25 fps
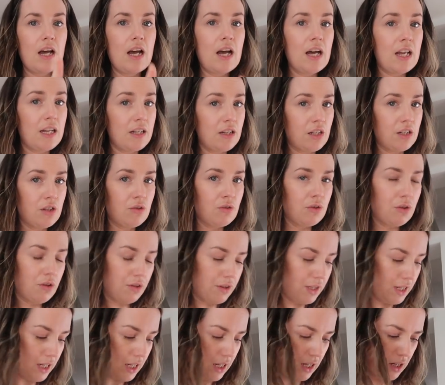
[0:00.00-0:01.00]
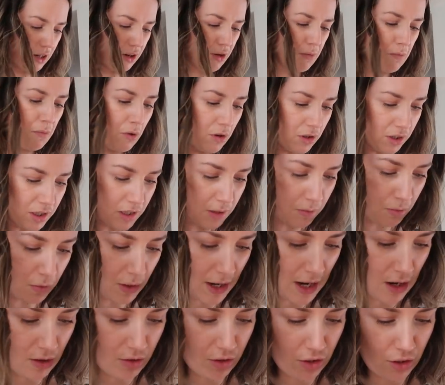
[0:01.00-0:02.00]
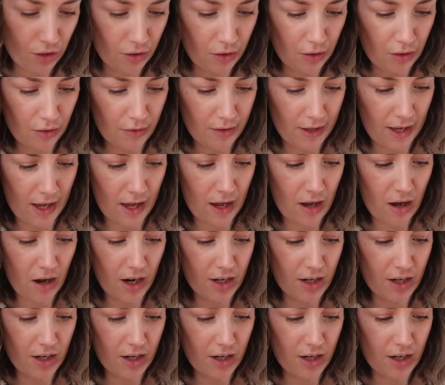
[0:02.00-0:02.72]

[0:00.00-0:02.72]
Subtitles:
And I know what you're thinking, compostable, how do you do that?